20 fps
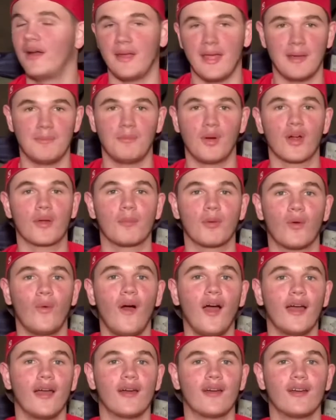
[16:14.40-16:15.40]
Mark
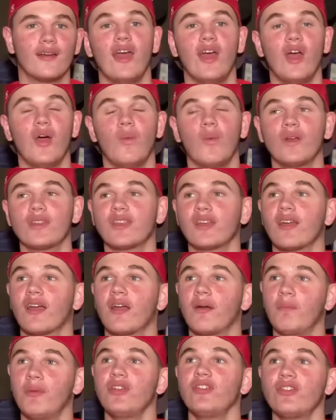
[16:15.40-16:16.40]
McGwire. What the
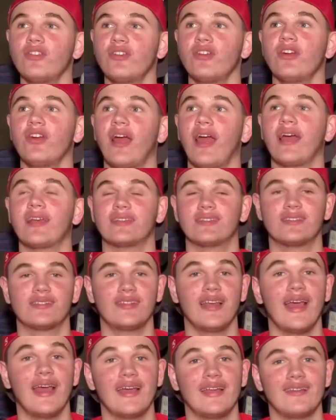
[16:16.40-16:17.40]
commissioner has
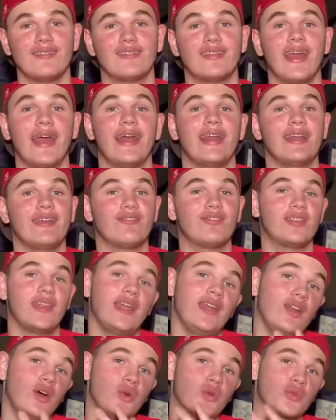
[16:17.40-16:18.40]
said is that if they
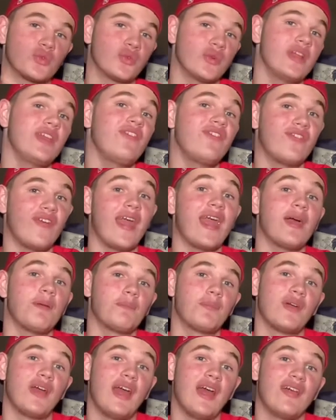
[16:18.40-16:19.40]
don't
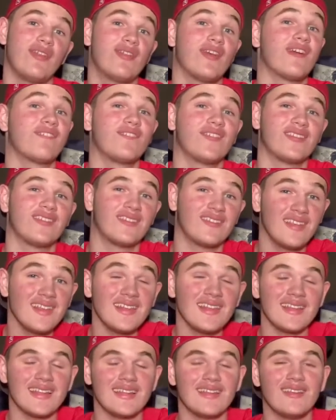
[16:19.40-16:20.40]
revamp their
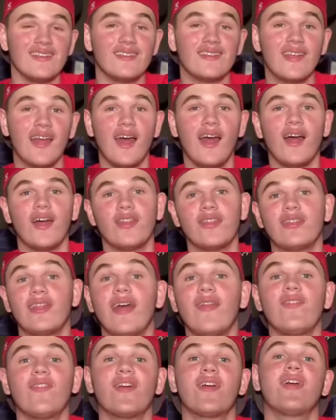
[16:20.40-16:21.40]
facilities,
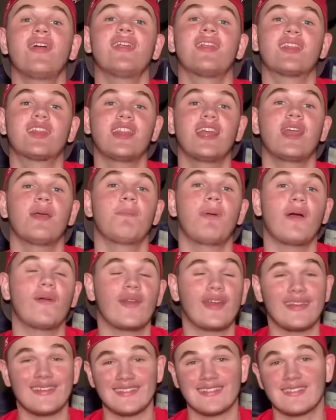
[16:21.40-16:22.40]
then they're going to think
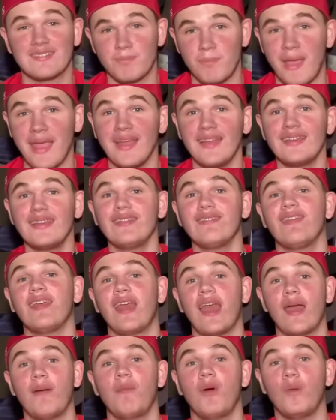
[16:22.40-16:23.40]
about expanding the
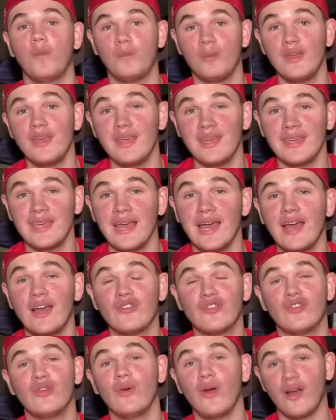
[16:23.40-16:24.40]
MLB
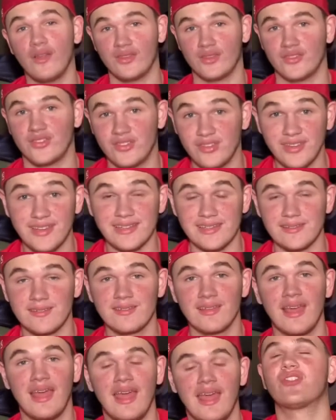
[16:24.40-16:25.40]
to other cities.
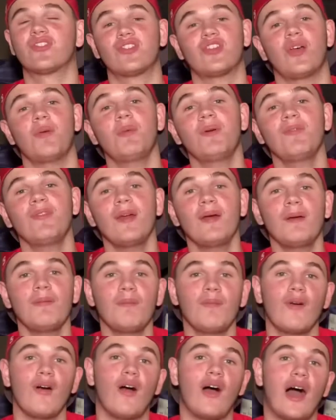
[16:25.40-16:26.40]
Some of
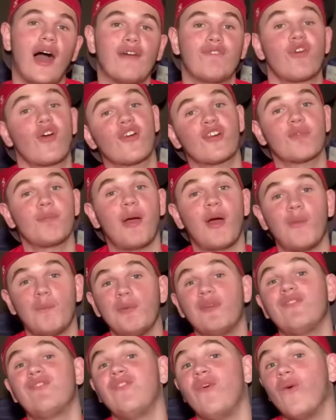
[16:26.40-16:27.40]
them I've heard about
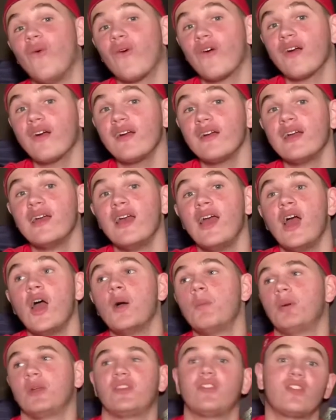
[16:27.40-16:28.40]
before,
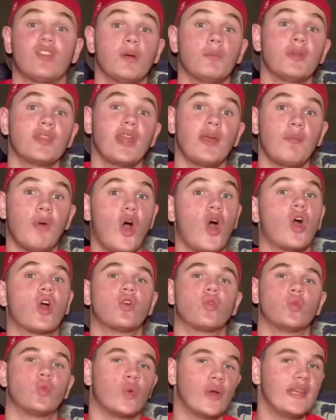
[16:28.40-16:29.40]
but some of them
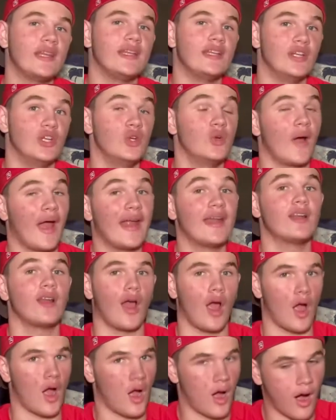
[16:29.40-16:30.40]
are really new and
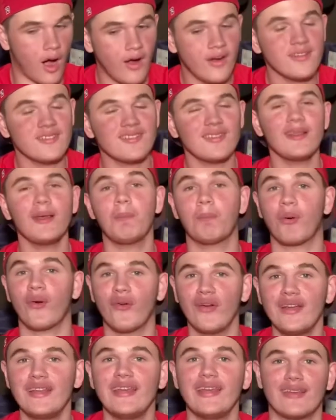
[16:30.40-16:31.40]
honestly
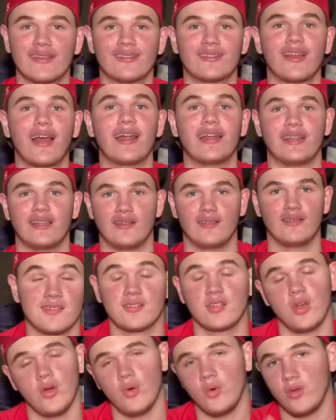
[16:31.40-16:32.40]
pretty exciting.
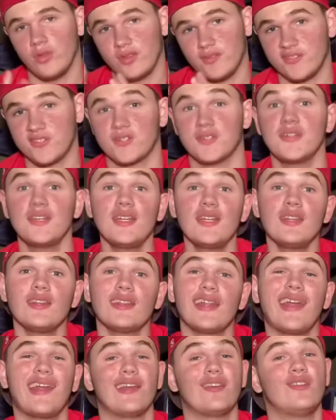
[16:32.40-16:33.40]
So the city
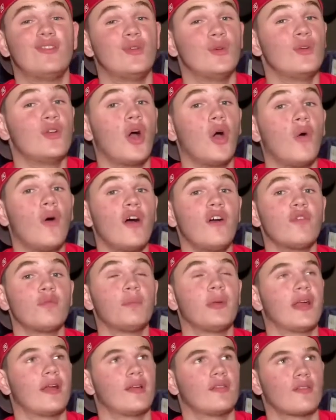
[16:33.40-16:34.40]
that I do know of,
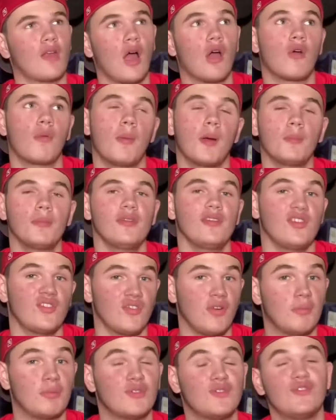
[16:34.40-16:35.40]
because I remember this
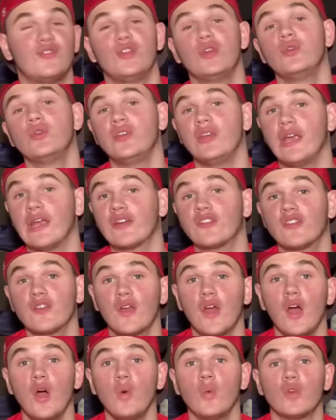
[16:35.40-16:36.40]
from a few years
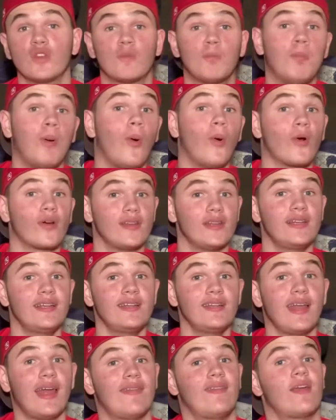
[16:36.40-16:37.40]
ago, was
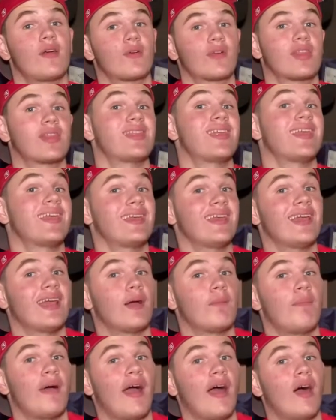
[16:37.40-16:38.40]
Portland, and they were thinking
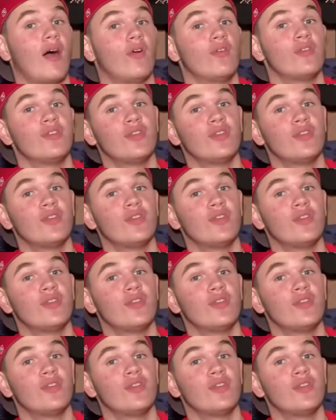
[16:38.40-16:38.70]
about,